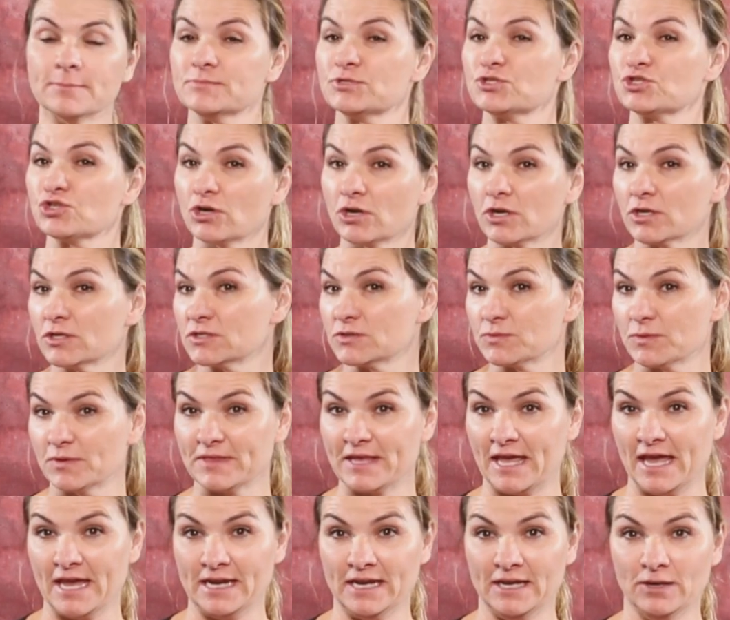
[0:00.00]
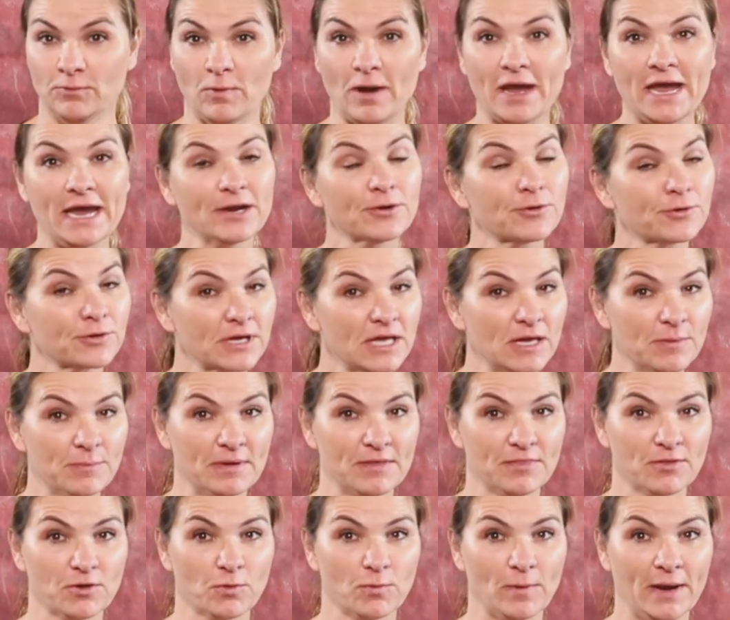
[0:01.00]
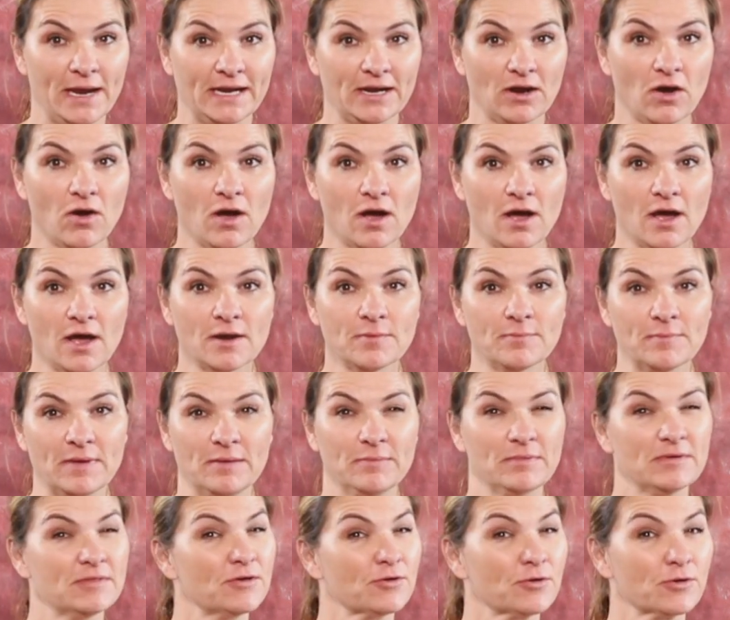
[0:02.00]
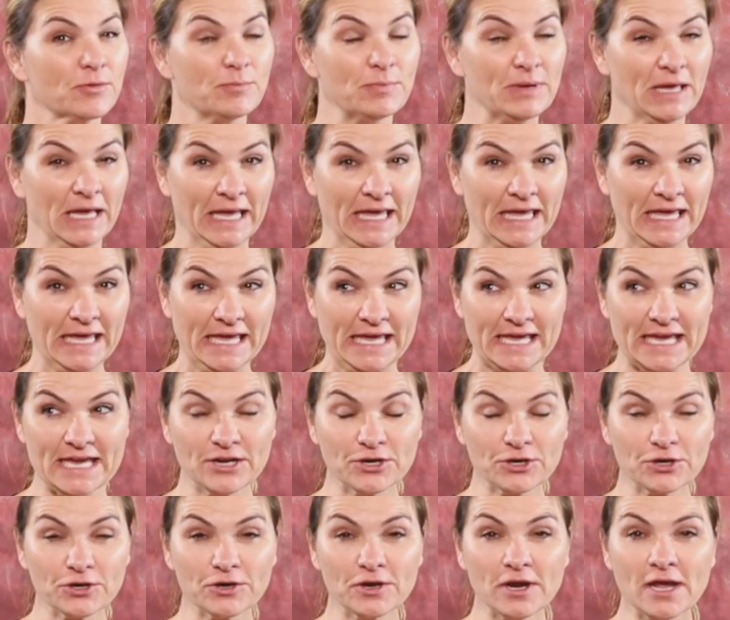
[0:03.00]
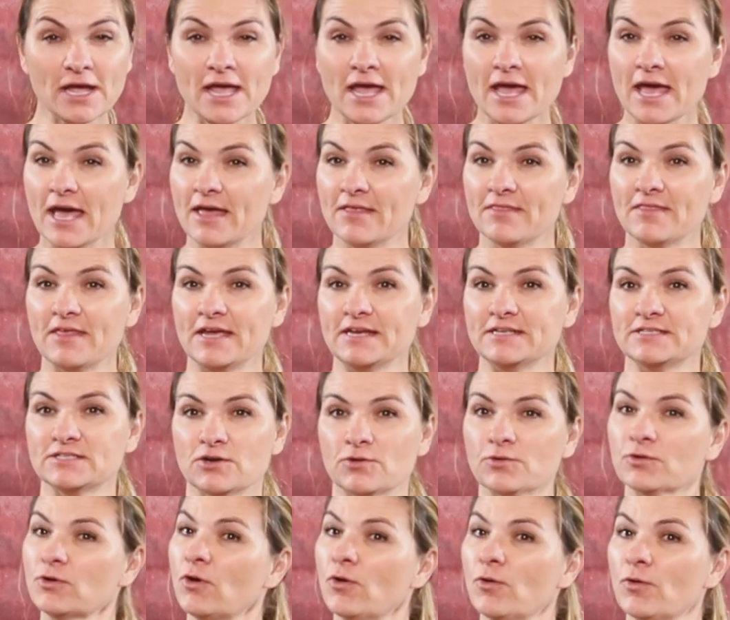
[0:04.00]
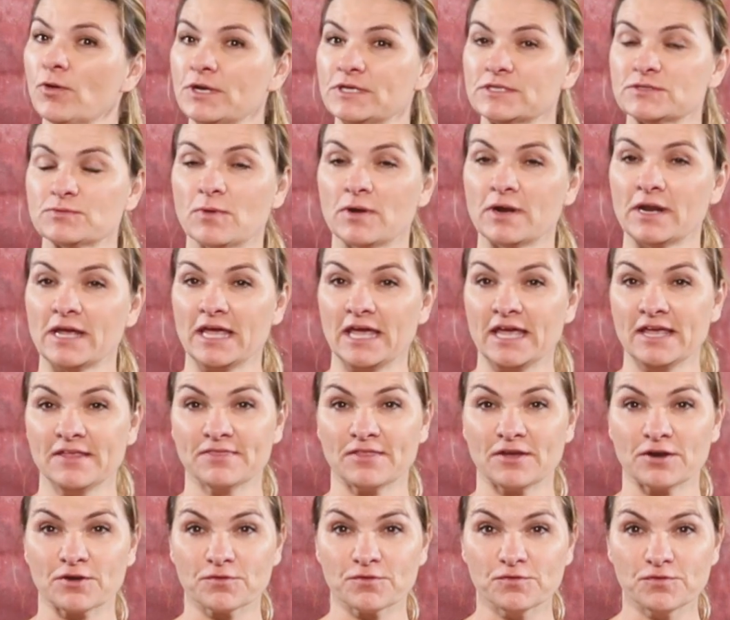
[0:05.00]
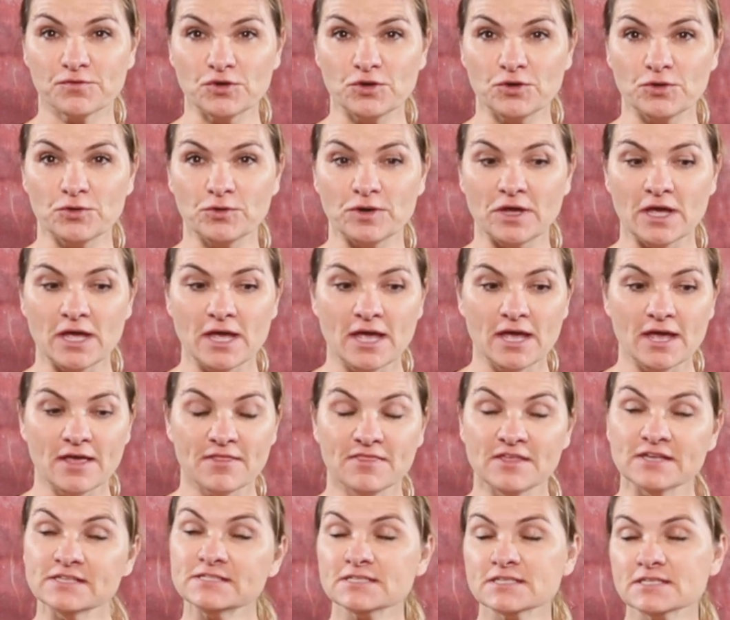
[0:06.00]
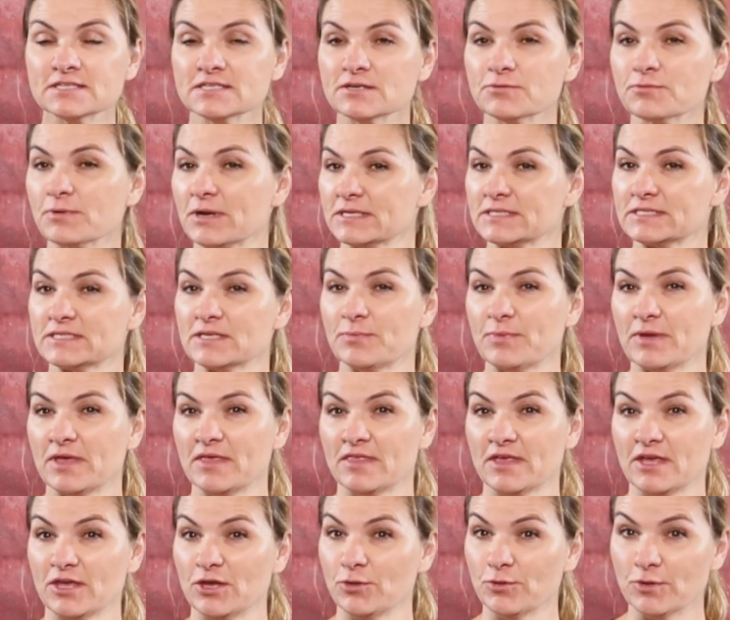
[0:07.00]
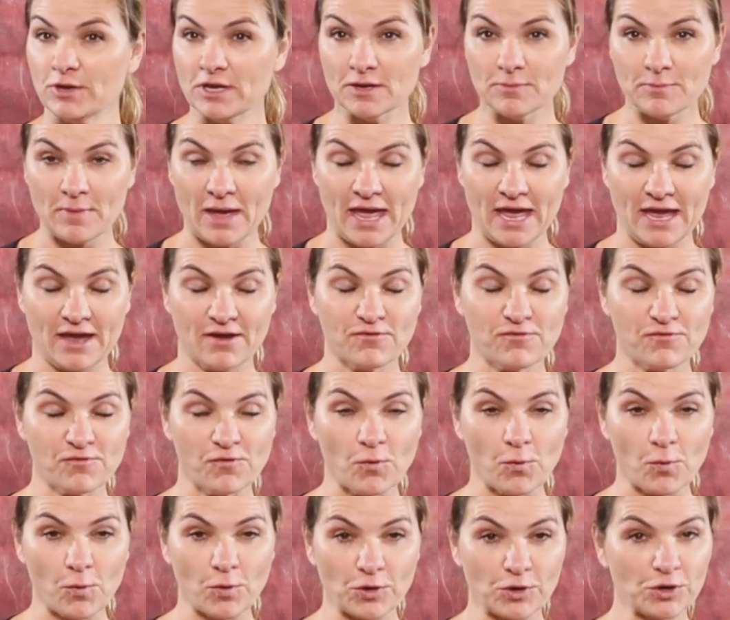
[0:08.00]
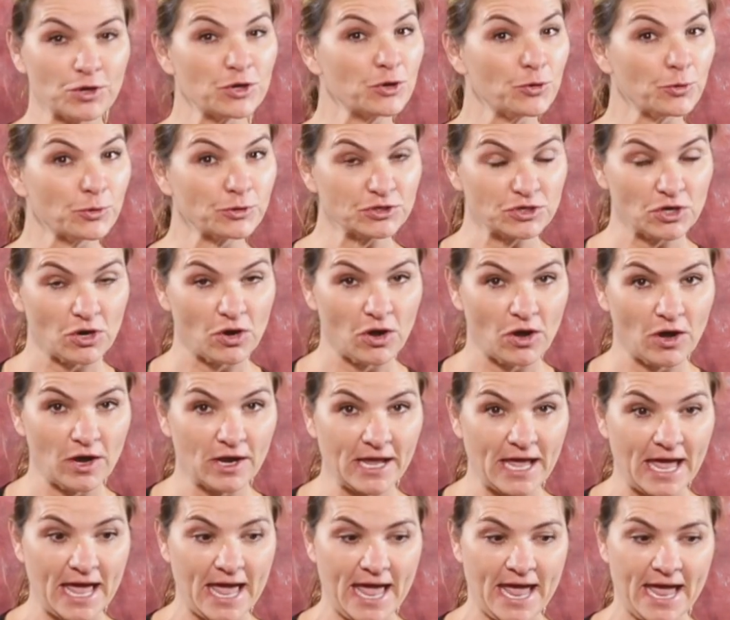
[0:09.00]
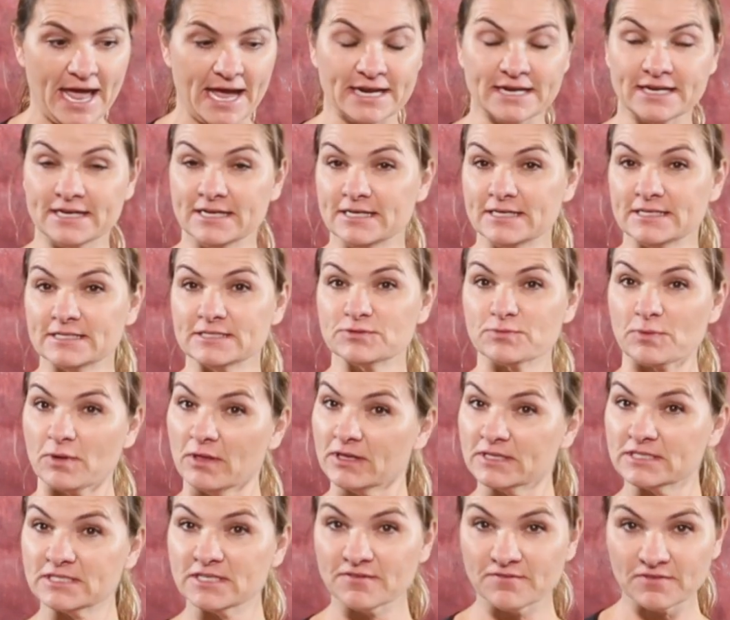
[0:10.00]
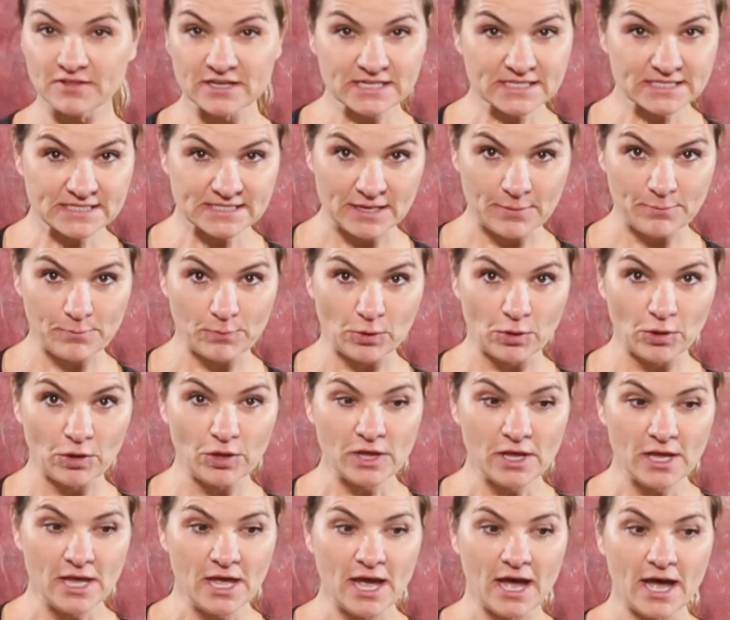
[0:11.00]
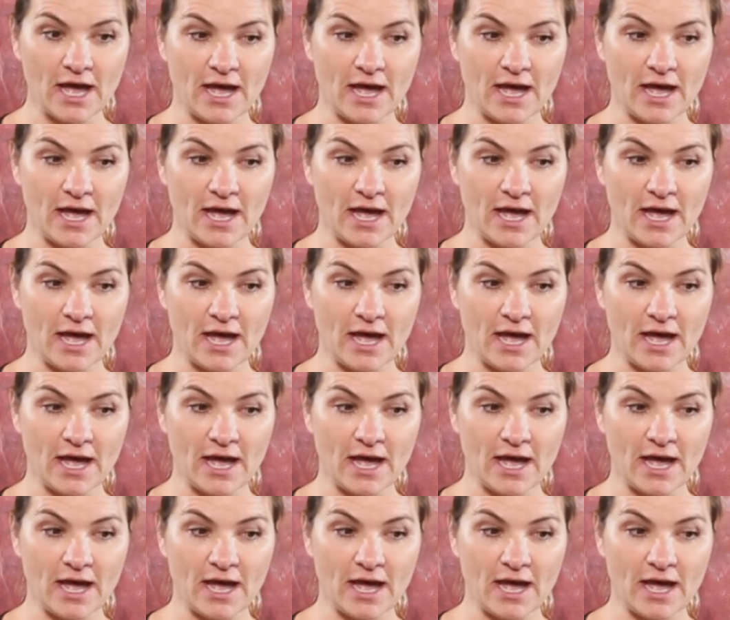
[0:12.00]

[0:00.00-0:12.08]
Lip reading: struggles with gaining weight or keeping their weight on, maybe they're a picky eater and they don't always want to eat their food, this is a recipe that you can make for your dog, and it is relatively simple,